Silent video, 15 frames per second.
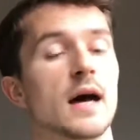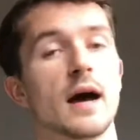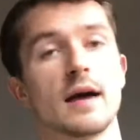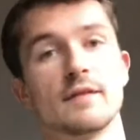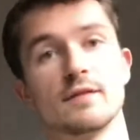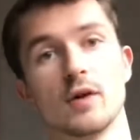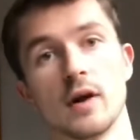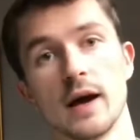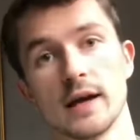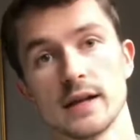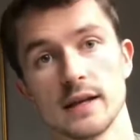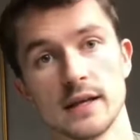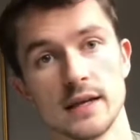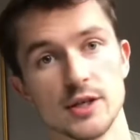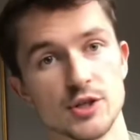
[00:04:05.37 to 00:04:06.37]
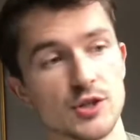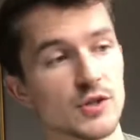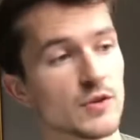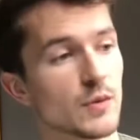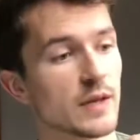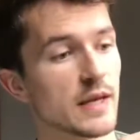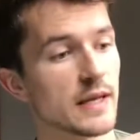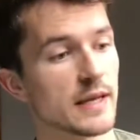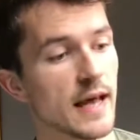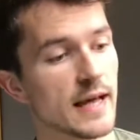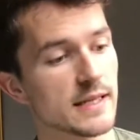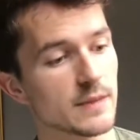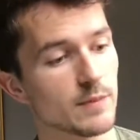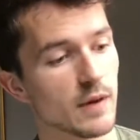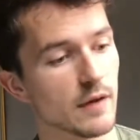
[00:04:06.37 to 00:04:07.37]
I have not had any issues with it
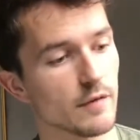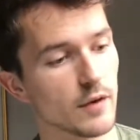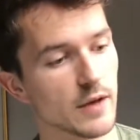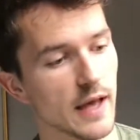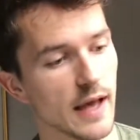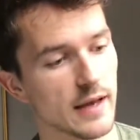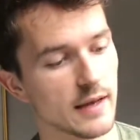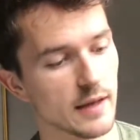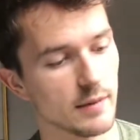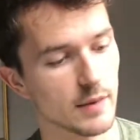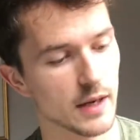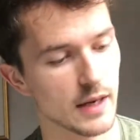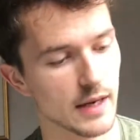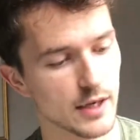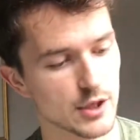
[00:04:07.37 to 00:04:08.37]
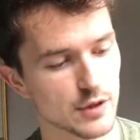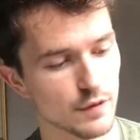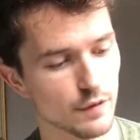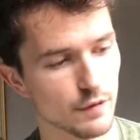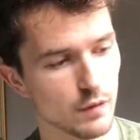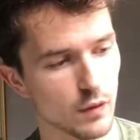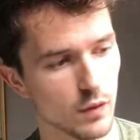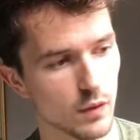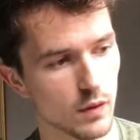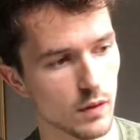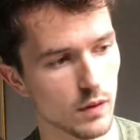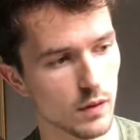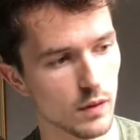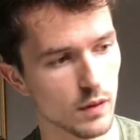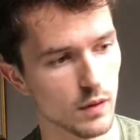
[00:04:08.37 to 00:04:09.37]
yet, but I've only had it in my collection for
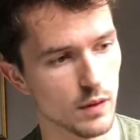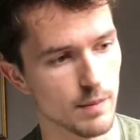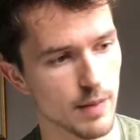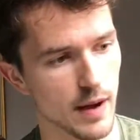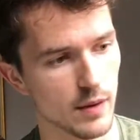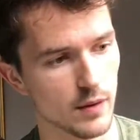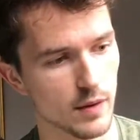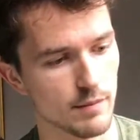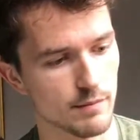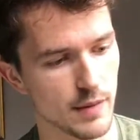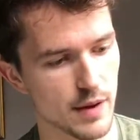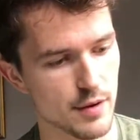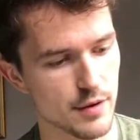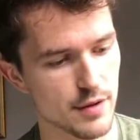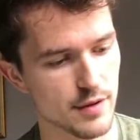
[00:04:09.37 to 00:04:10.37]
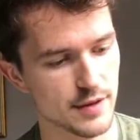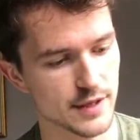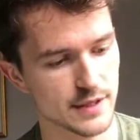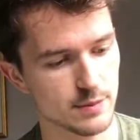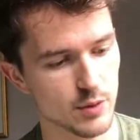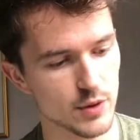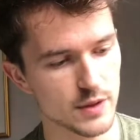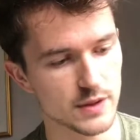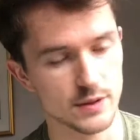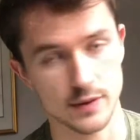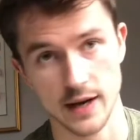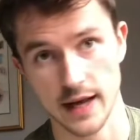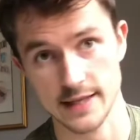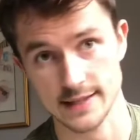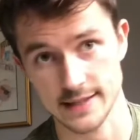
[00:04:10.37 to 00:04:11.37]
about a month at this point, so
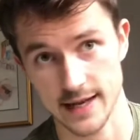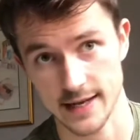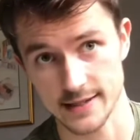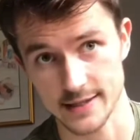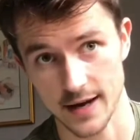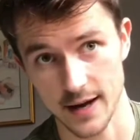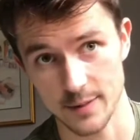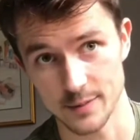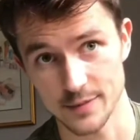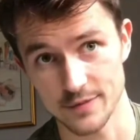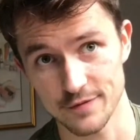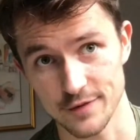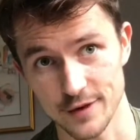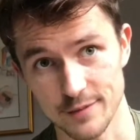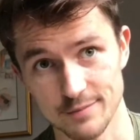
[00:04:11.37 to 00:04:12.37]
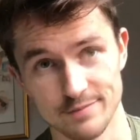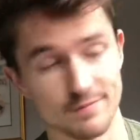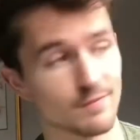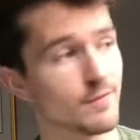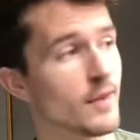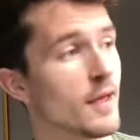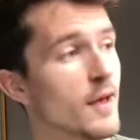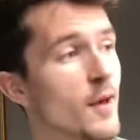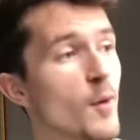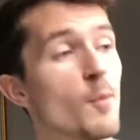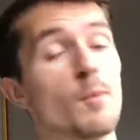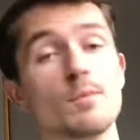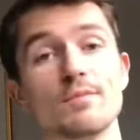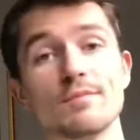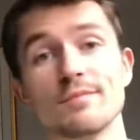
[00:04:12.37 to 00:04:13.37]
it hasn't had time for
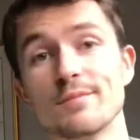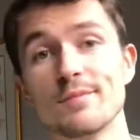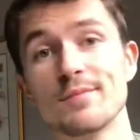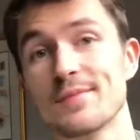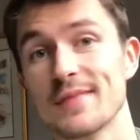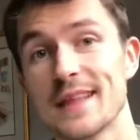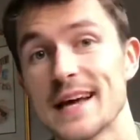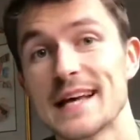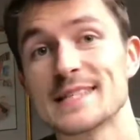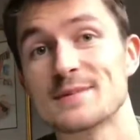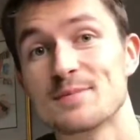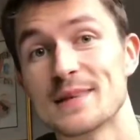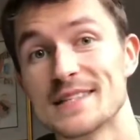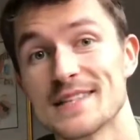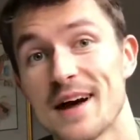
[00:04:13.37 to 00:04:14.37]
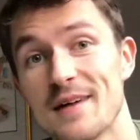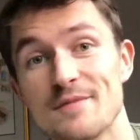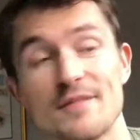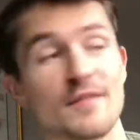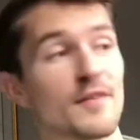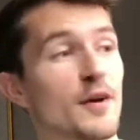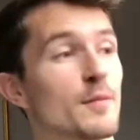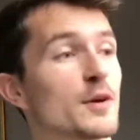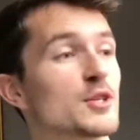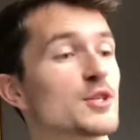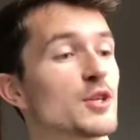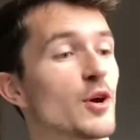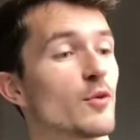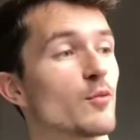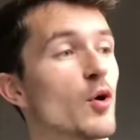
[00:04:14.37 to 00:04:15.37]
there hasn't been time for very much
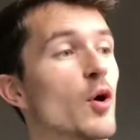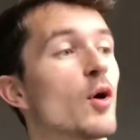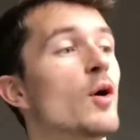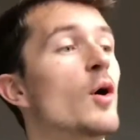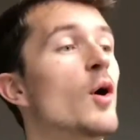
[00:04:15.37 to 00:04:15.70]
to go wrong.